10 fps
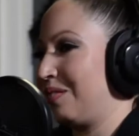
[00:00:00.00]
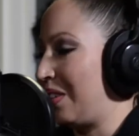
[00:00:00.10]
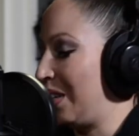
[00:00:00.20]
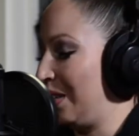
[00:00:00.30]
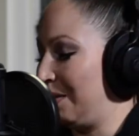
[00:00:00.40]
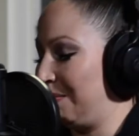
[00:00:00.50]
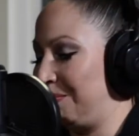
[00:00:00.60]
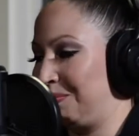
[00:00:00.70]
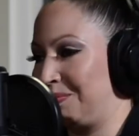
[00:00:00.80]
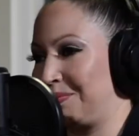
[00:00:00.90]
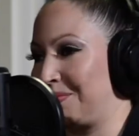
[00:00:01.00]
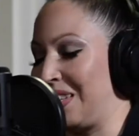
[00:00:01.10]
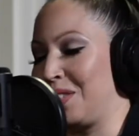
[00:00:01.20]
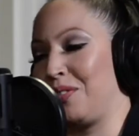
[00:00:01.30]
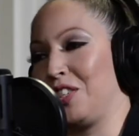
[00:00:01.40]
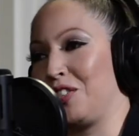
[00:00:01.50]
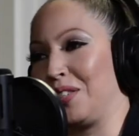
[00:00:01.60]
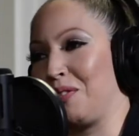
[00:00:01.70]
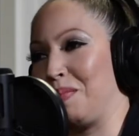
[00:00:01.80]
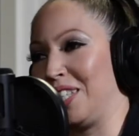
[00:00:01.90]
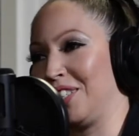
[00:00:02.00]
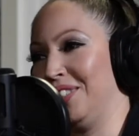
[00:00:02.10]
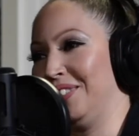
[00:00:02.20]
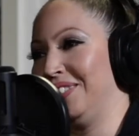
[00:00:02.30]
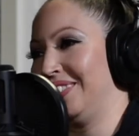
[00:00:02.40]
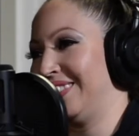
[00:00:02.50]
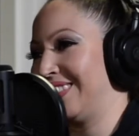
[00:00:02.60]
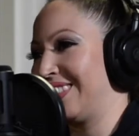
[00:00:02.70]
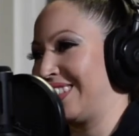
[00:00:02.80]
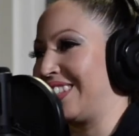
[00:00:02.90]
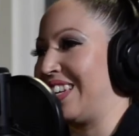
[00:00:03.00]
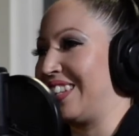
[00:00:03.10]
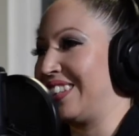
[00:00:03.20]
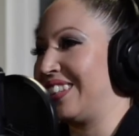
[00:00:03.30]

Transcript: Um, it's very transformational. Yes.